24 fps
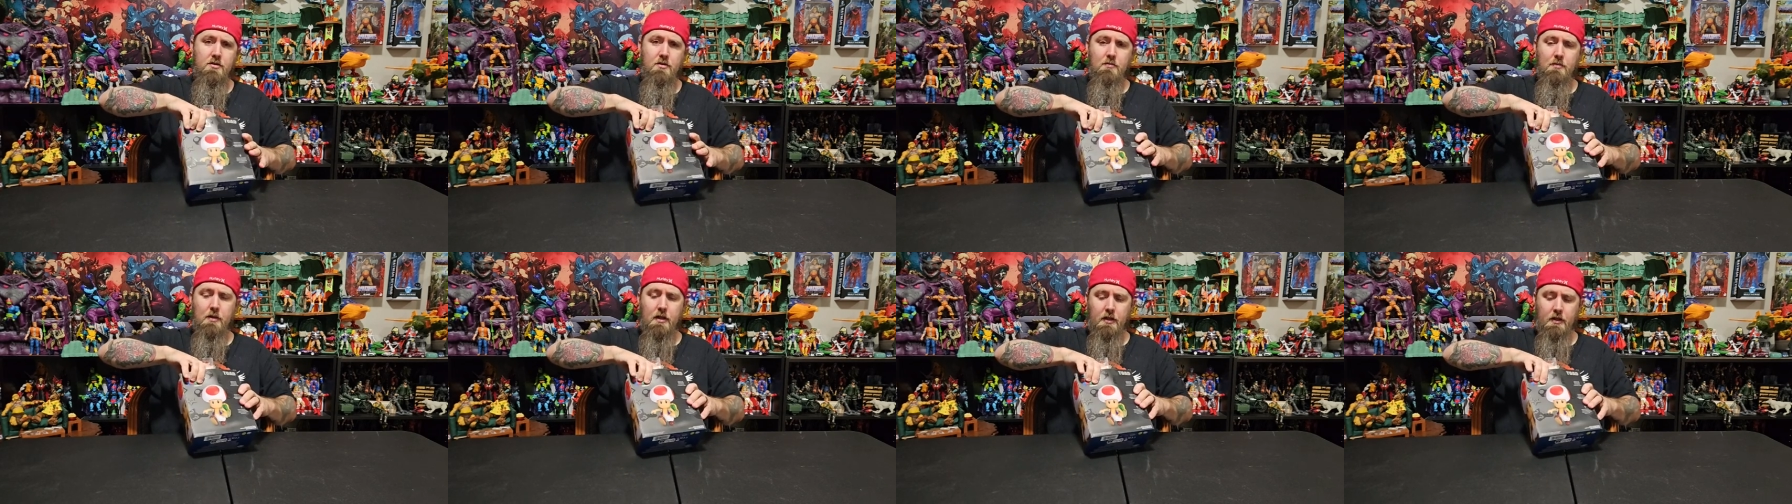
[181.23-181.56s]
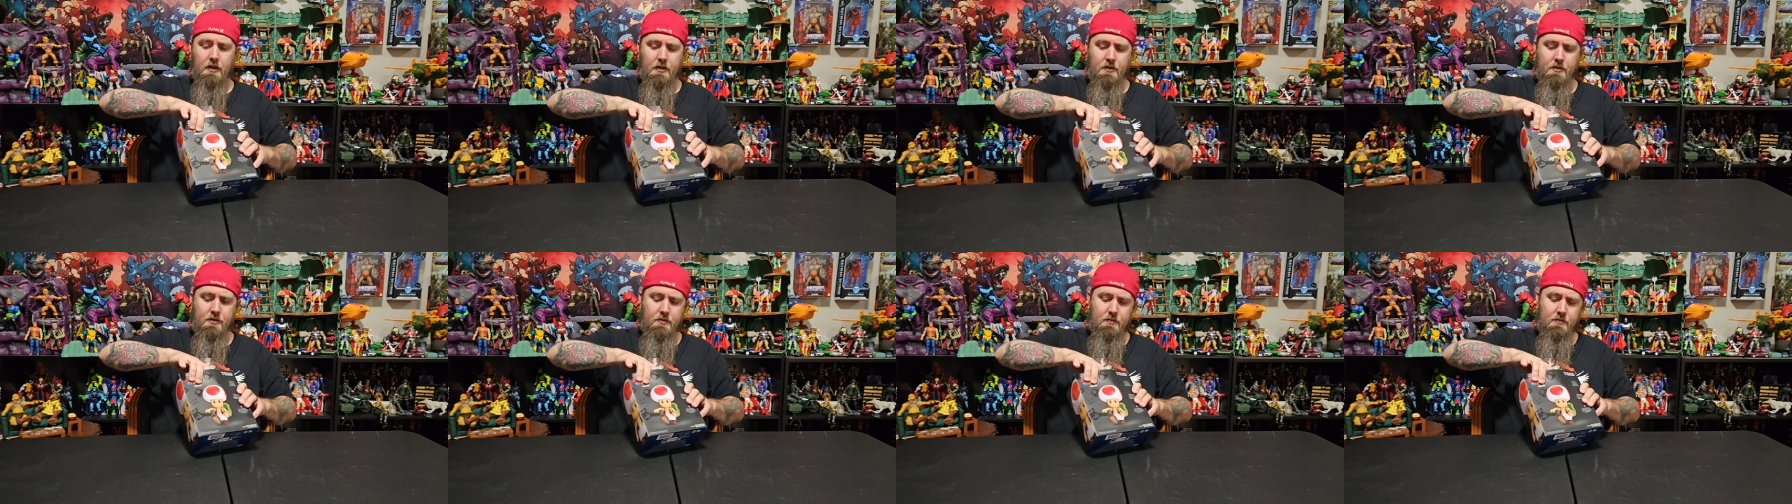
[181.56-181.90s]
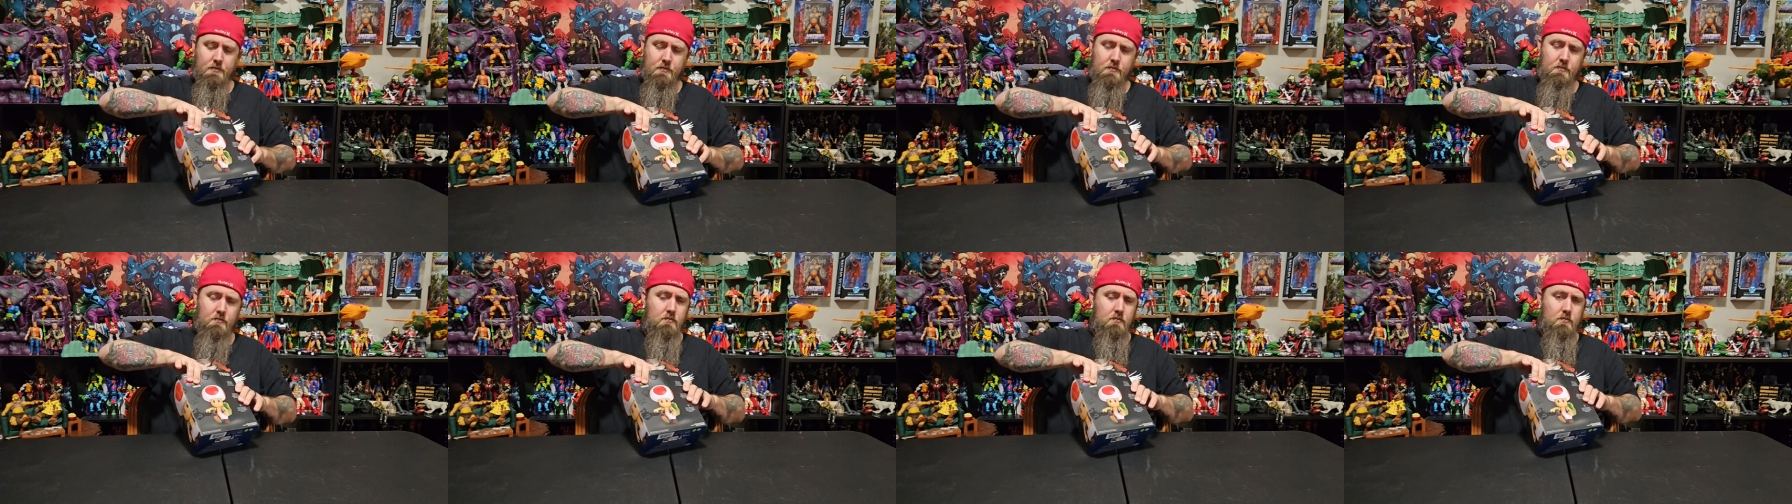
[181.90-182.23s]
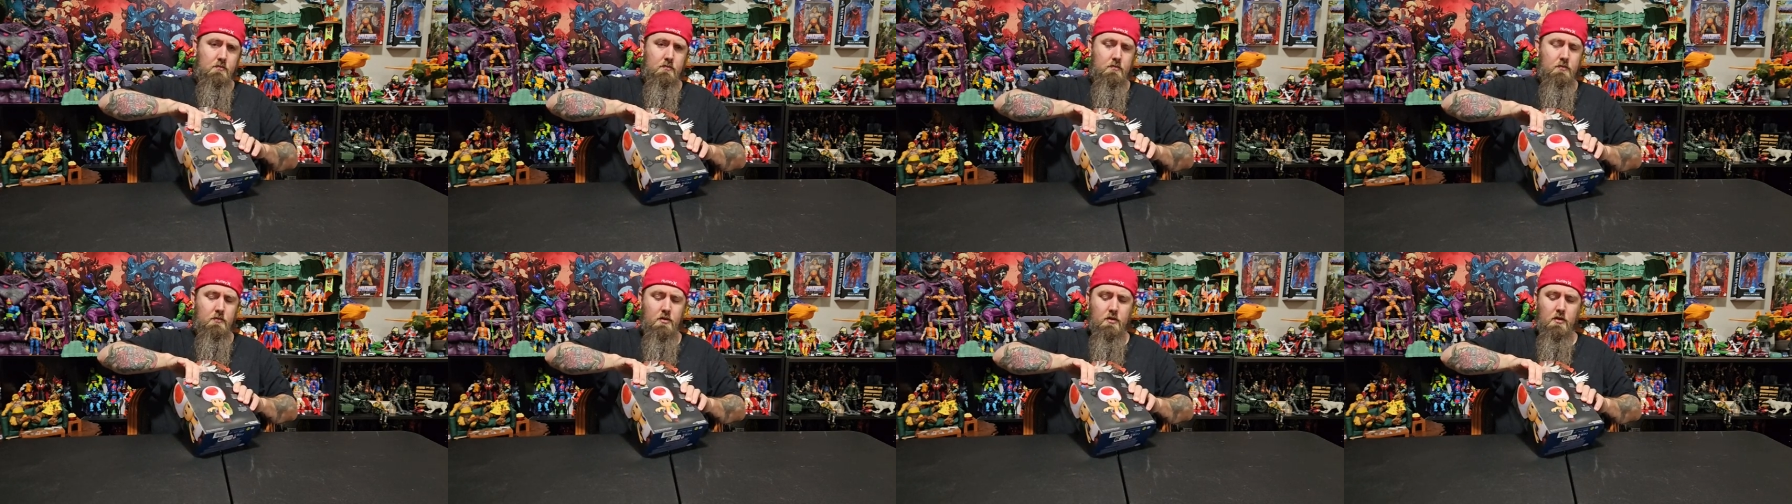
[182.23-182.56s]
on my hands.
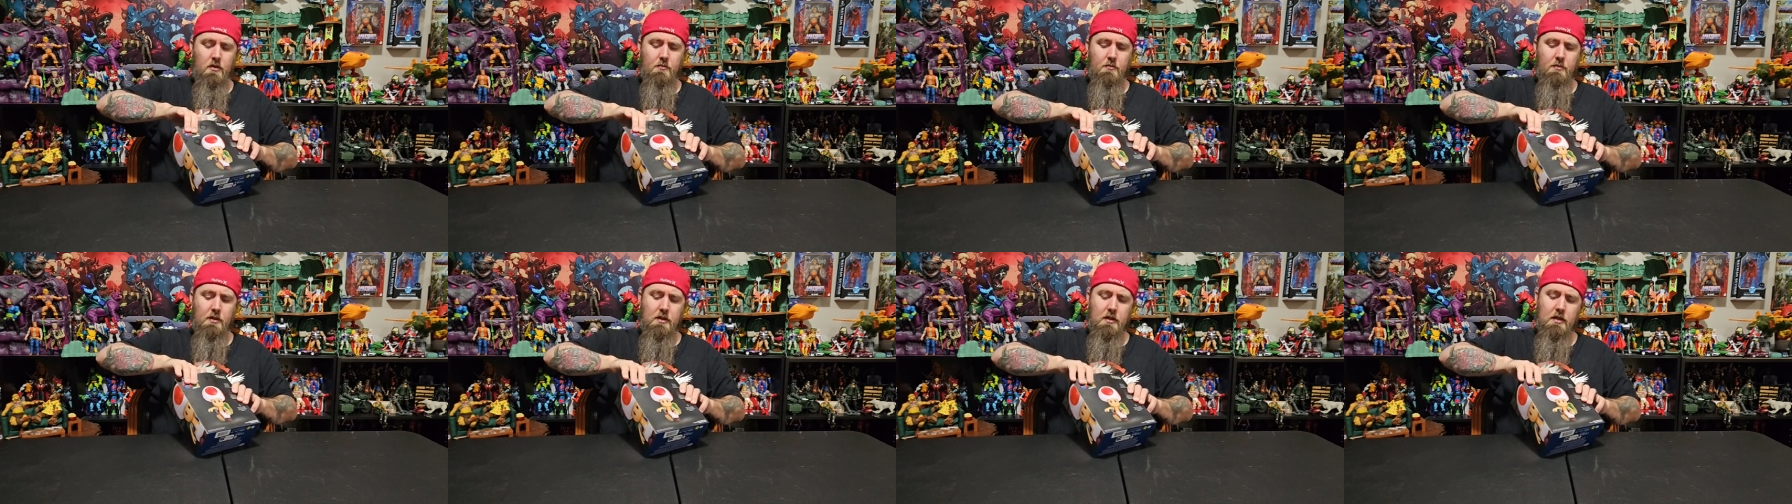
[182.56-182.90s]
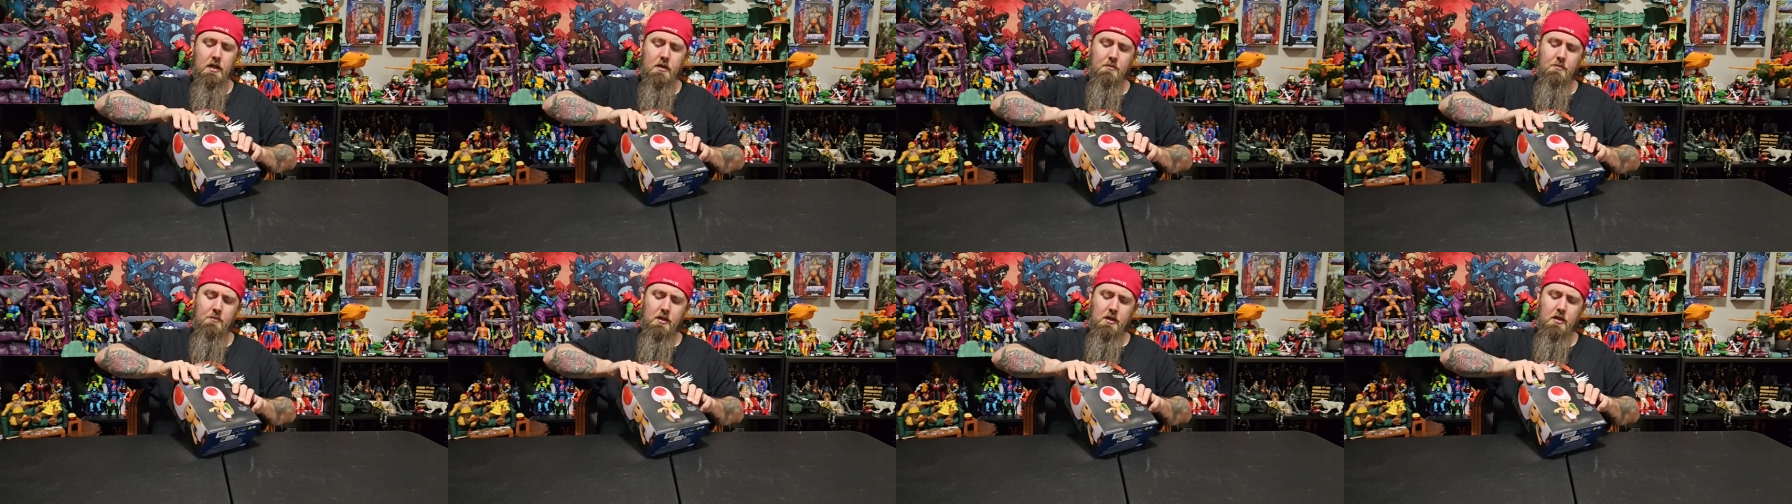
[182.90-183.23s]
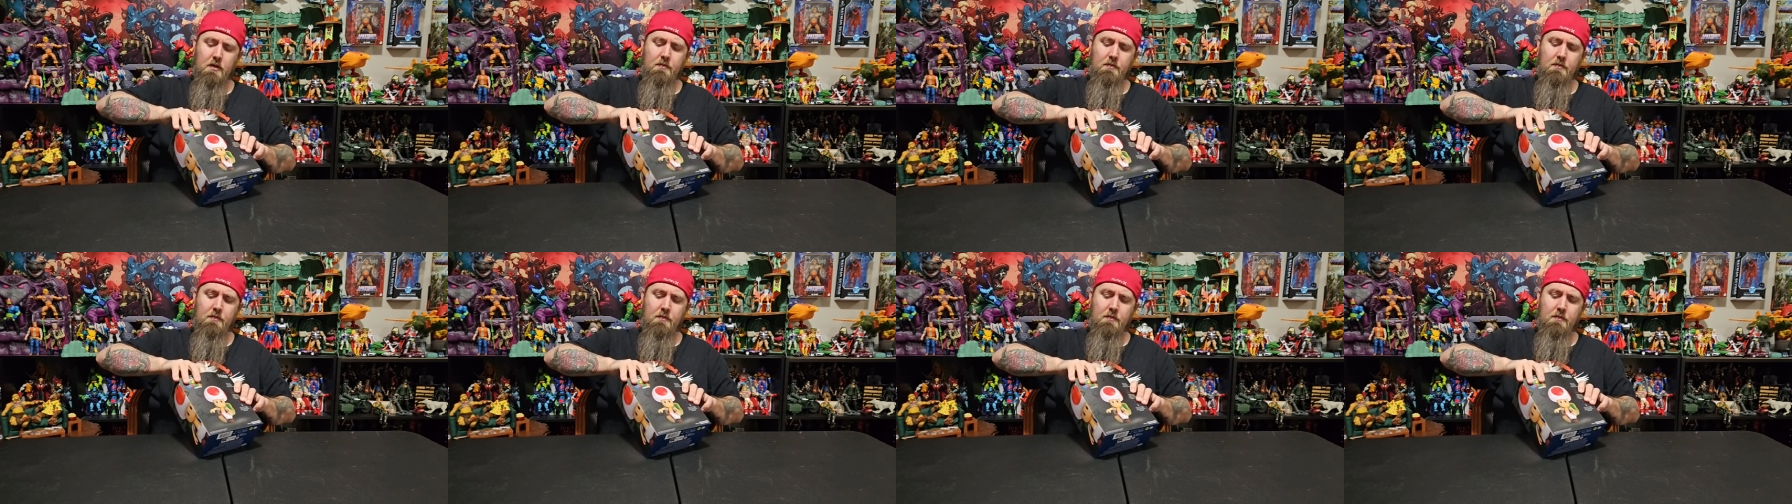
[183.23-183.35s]
Don't be like me.